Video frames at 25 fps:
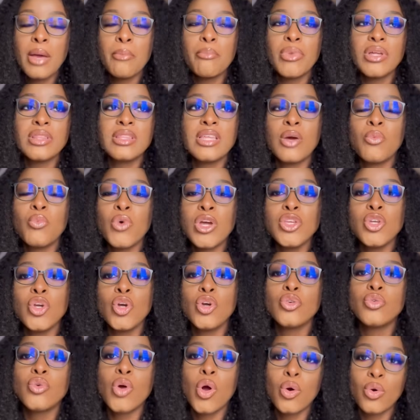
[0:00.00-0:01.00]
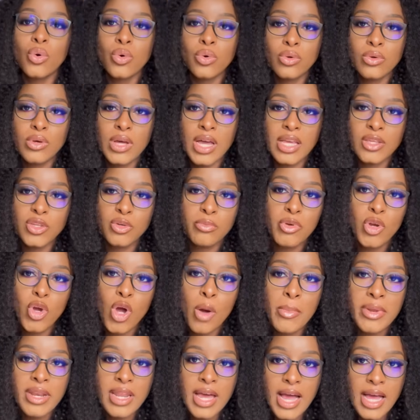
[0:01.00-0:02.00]
But then when you grow and you
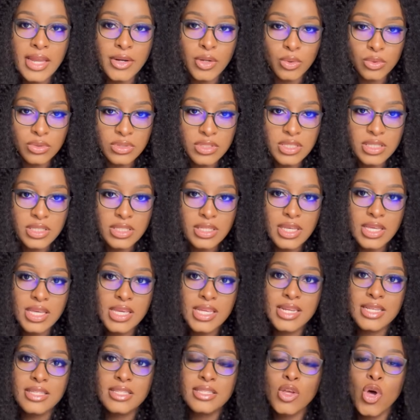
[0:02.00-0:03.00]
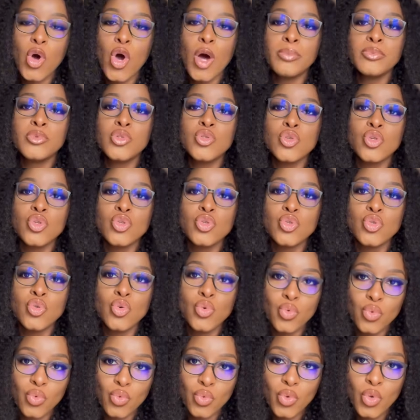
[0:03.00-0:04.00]
become an adult, it is up to
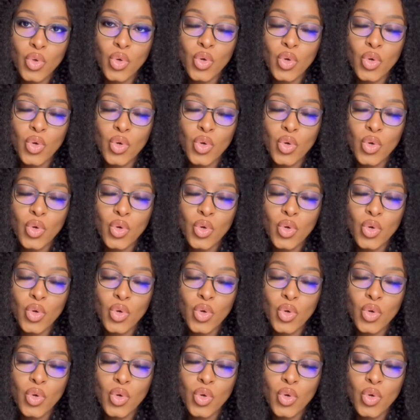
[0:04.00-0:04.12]
you